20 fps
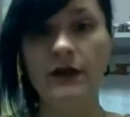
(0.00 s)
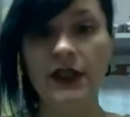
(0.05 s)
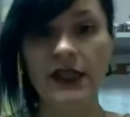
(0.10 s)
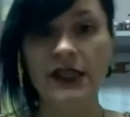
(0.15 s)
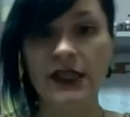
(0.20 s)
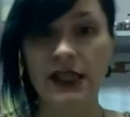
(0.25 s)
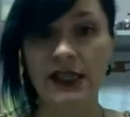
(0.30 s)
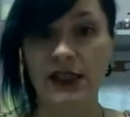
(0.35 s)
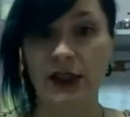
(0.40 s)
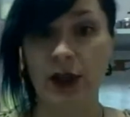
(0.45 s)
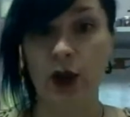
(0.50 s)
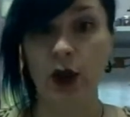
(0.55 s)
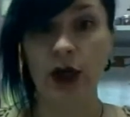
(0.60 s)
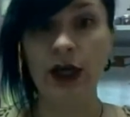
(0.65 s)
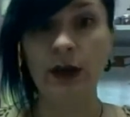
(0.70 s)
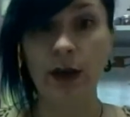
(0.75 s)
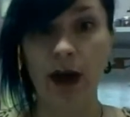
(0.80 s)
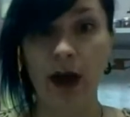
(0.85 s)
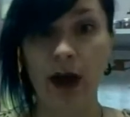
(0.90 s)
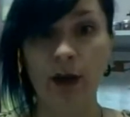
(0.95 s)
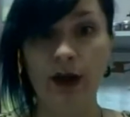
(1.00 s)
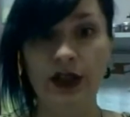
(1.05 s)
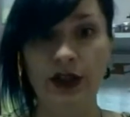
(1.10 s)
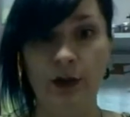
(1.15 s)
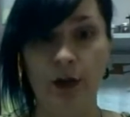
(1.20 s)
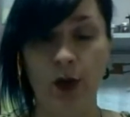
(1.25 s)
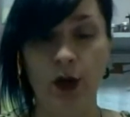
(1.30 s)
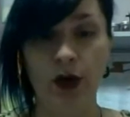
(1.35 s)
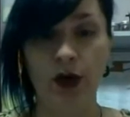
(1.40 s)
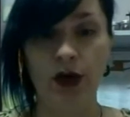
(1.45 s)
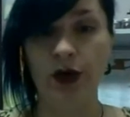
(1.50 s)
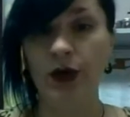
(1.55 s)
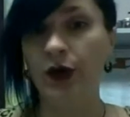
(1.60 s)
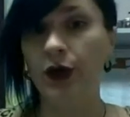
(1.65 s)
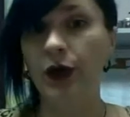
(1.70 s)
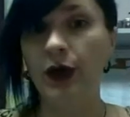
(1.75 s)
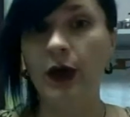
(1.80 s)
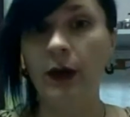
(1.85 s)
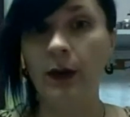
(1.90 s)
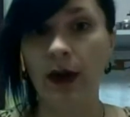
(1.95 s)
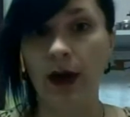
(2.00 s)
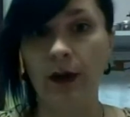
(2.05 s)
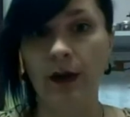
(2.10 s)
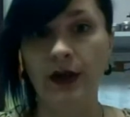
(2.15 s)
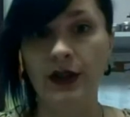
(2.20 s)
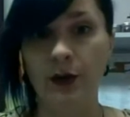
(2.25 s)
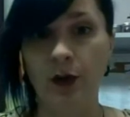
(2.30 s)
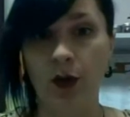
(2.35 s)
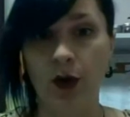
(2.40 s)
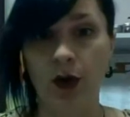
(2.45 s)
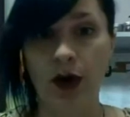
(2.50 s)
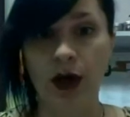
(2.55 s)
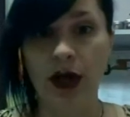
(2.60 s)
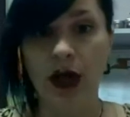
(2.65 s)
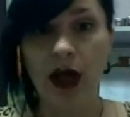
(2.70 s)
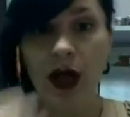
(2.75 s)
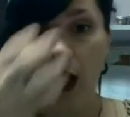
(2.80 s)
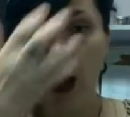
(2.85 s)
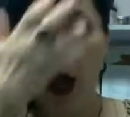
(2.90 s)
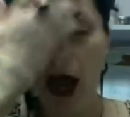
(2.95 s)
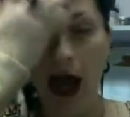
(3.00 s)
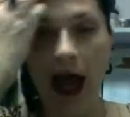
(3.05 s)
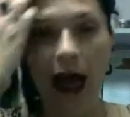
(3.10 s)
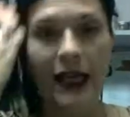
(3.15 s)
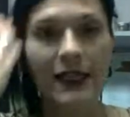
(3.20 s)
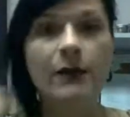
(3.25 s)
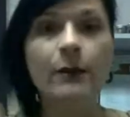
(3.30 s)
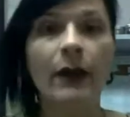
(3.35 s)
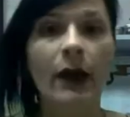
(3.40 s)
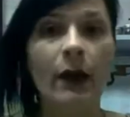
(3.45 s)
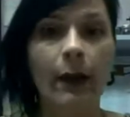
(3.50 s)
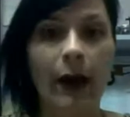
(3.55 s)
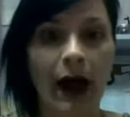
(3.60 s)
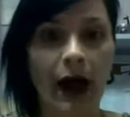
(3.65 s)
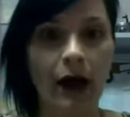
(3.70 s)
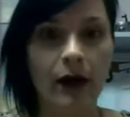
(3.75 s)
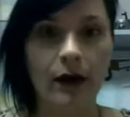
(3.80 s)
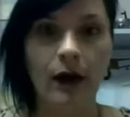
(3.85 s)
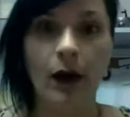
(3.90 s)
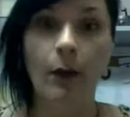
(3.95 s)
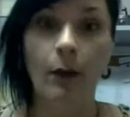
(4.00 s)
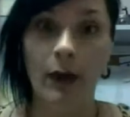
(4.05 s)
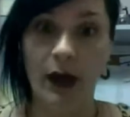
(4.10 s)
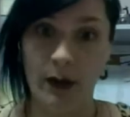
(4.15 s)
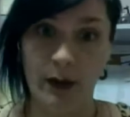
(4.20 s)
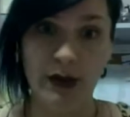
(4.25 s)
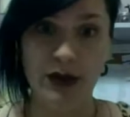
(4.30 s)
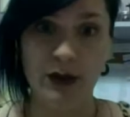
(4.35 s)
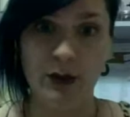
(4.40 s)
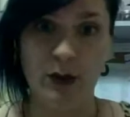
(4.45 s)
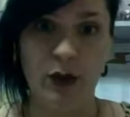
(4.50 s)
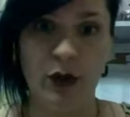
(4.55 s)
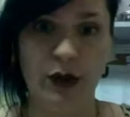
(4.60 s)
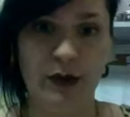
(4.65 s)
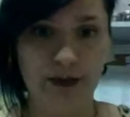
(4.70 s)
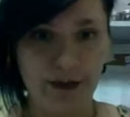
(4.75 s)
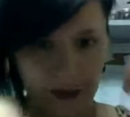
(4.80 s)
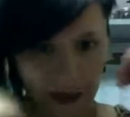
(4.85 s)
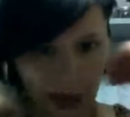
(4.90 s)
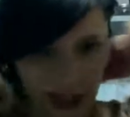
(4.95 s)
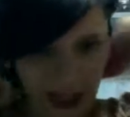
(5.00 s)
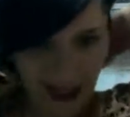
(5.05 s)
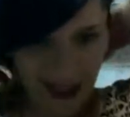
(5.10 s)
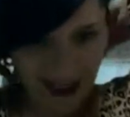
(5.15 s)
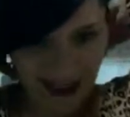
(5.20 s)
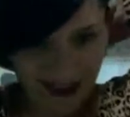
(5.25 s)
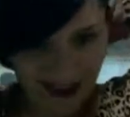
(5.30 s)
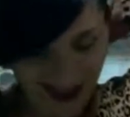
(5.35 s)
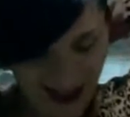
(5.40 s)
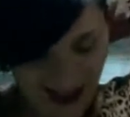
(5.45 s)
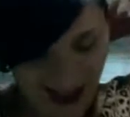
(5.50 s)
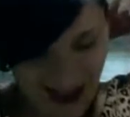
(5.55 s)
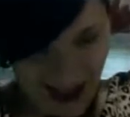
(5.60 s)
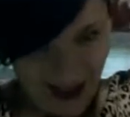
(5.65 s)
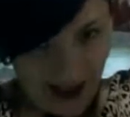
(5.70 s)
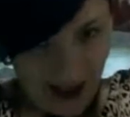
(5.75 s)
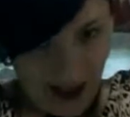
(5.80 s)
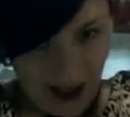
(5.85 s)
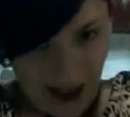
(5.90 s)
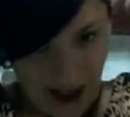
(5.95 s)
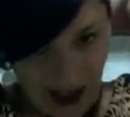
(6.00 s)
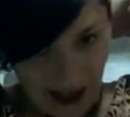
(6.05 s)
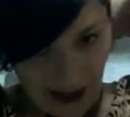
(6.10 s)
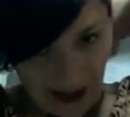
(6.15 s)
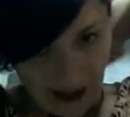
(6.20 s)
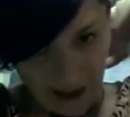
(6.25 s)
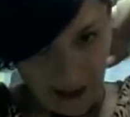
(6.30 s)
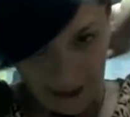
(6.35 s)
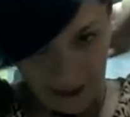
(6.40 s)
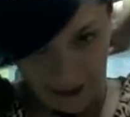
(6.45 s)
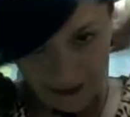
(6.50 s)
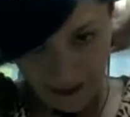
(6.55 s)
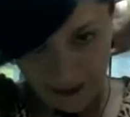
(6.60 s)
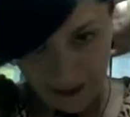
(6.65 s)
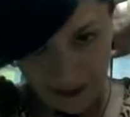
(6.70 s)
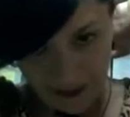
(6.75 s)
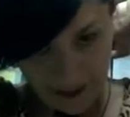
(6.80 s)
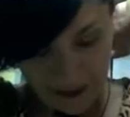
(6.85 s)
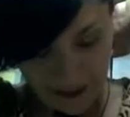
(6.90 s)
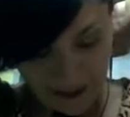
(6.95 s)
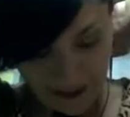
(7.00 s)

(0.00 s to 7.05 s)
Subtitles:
this is, look at my Ouija board, look at my Ouija board, ask me about my Ouija board. And